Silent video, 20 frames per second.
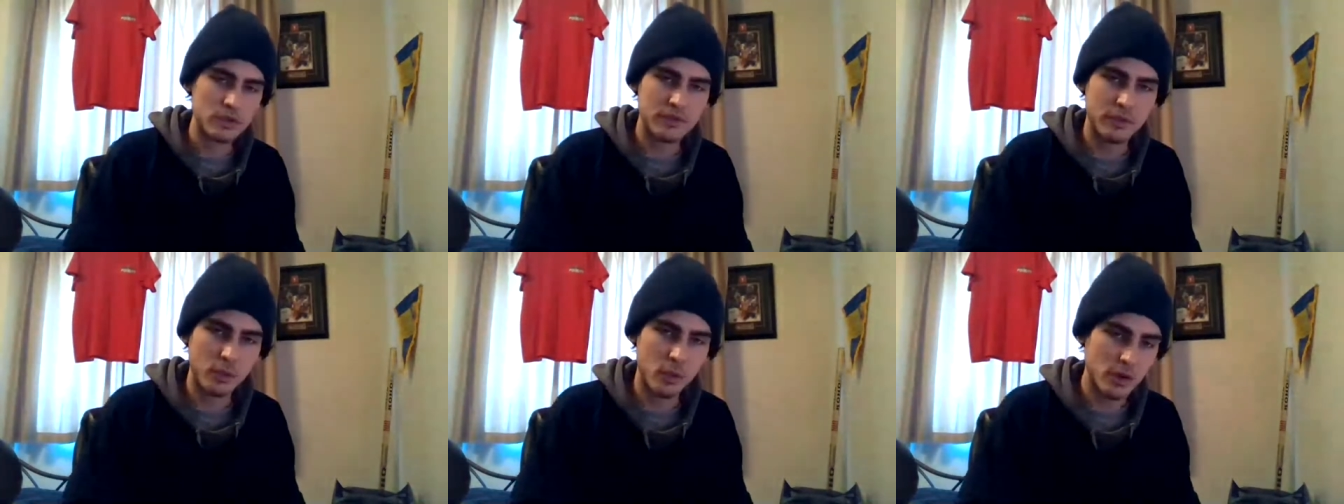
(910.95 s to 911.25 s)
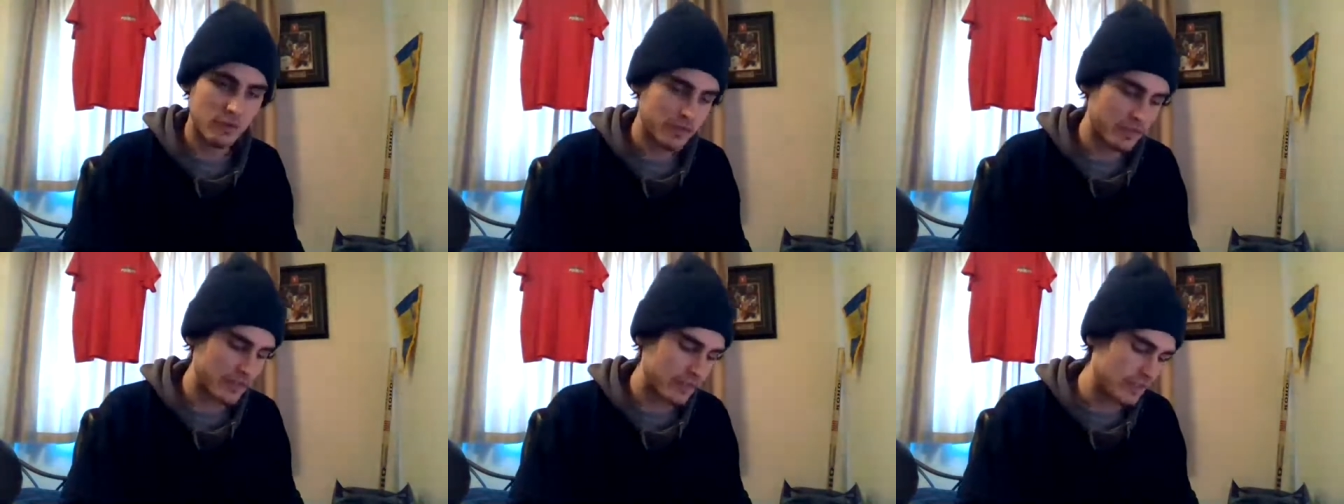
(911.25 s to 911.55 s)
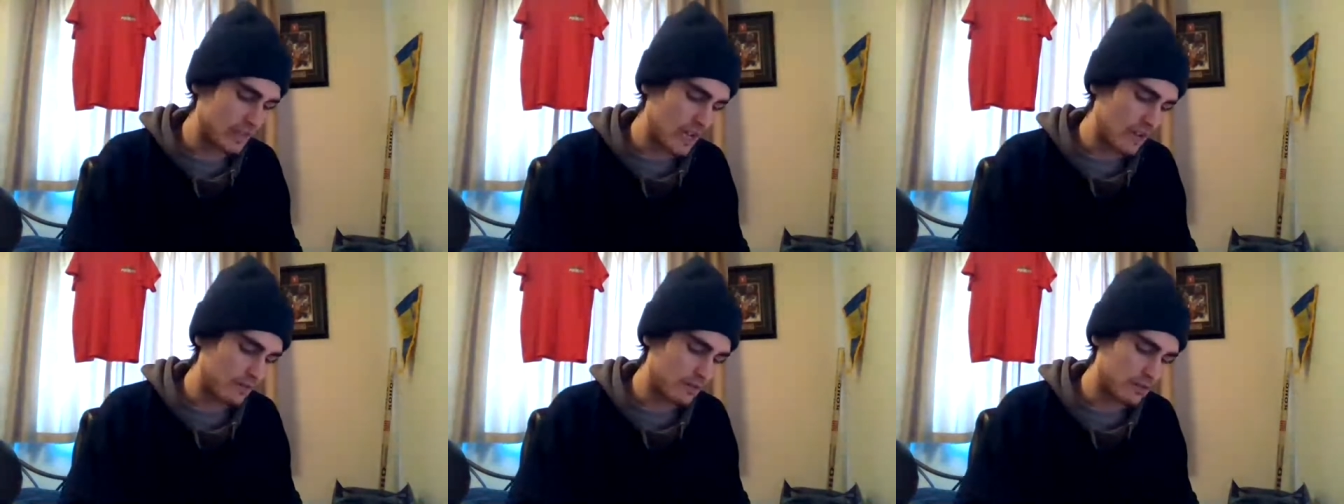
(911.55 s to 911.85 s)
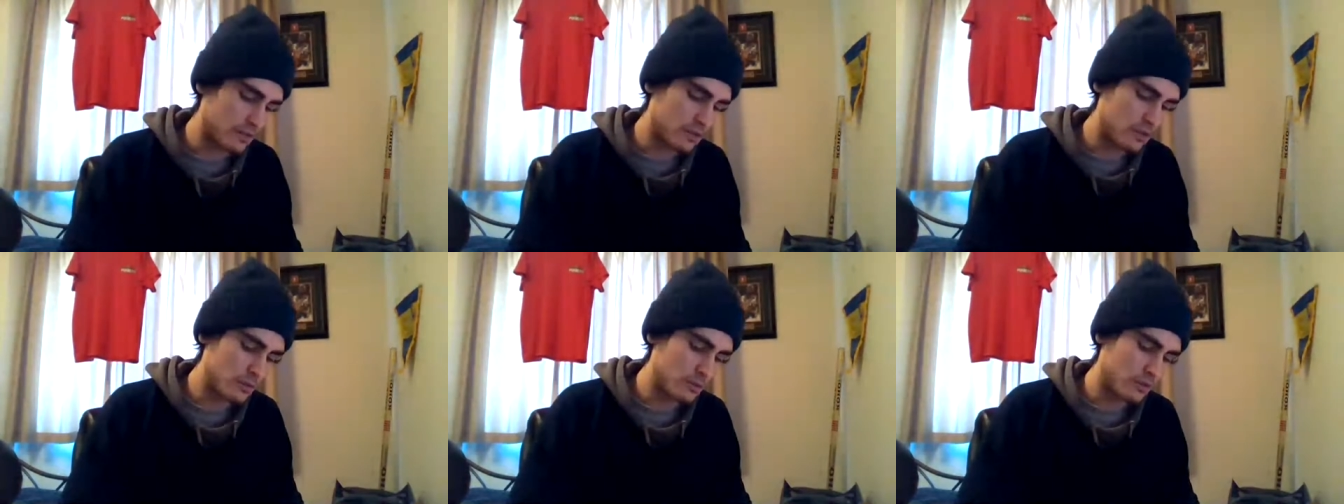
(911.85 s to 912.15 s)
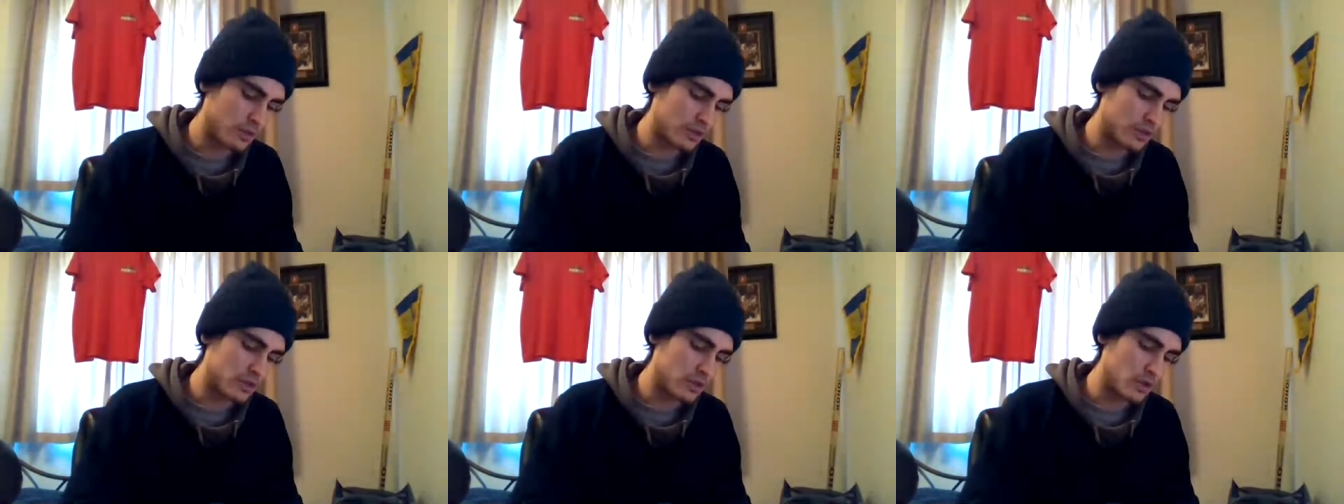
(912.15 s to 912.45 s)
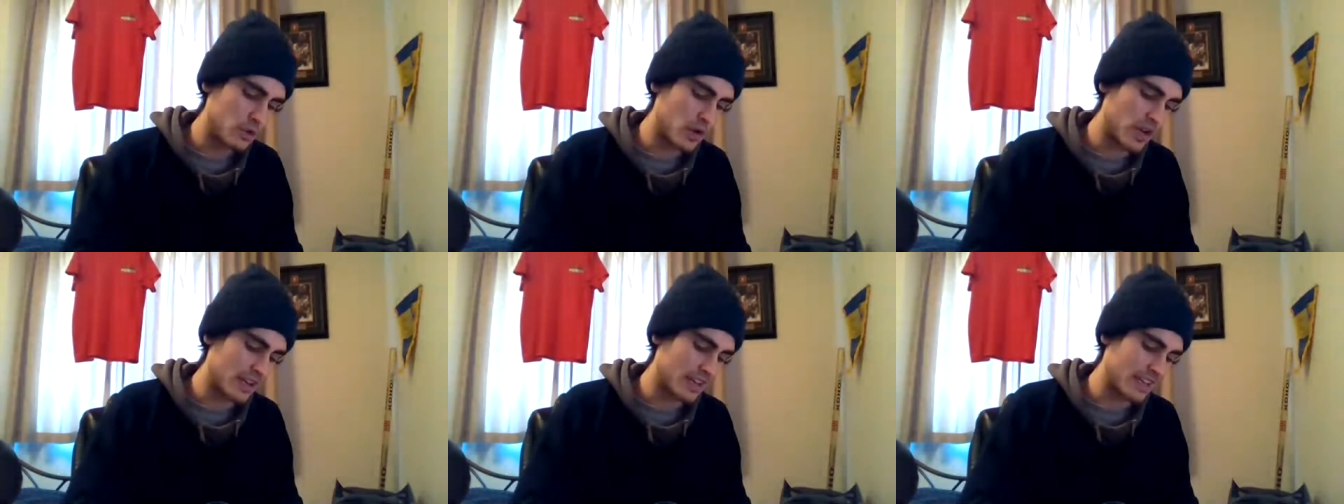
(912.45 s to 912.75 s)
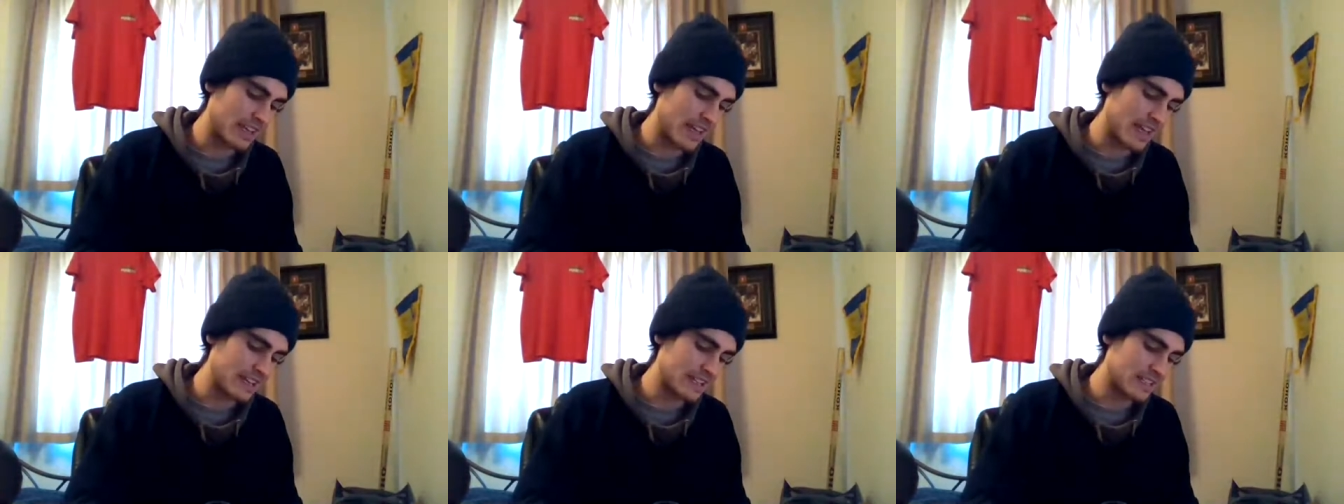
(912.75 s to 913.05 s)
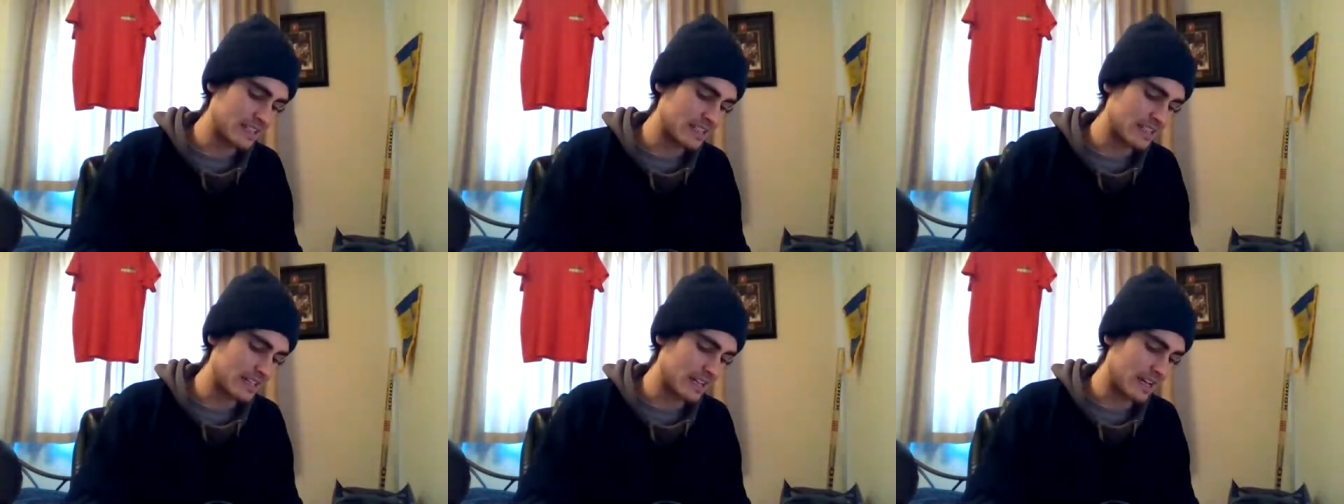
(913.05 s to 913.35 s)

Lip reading: for the Devils, 2.2 against.